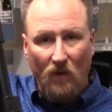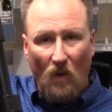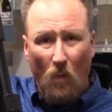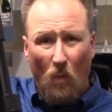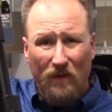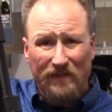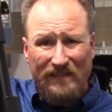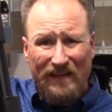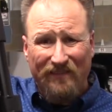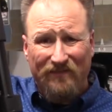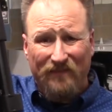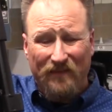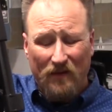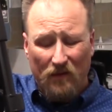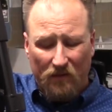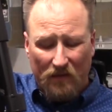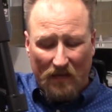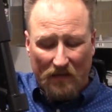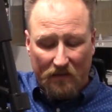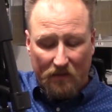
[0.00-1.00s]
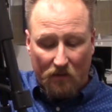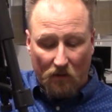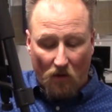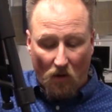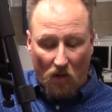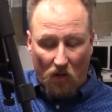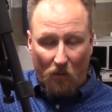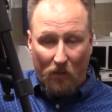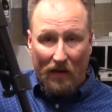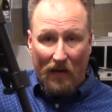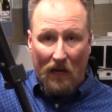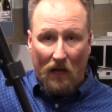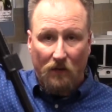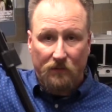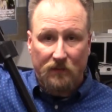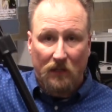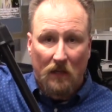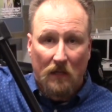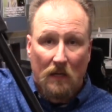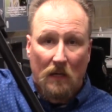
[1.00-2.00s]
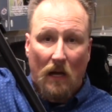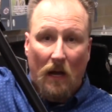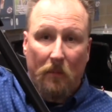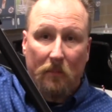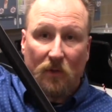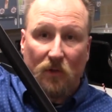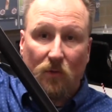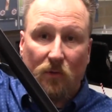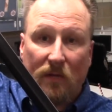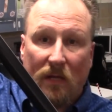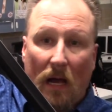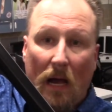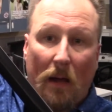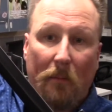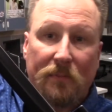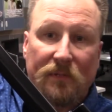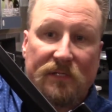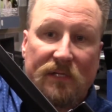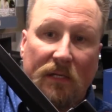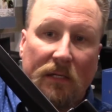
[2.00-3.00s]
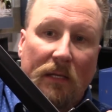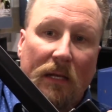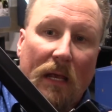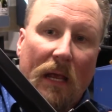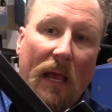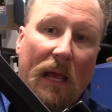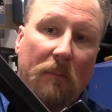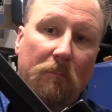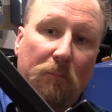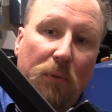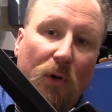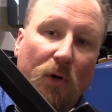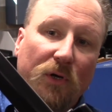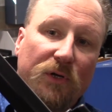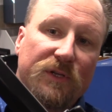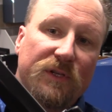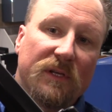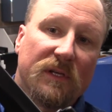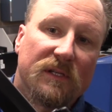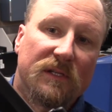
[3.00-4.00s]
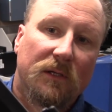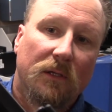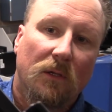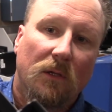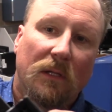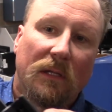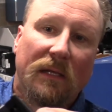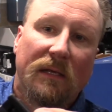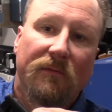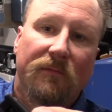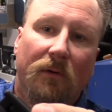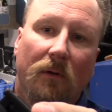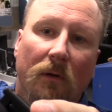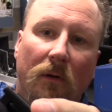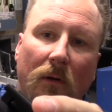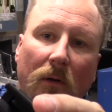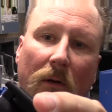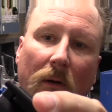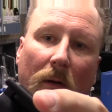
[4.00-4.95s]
Once I feel that they're all the way out, I'm going to do the opposite and push this little lever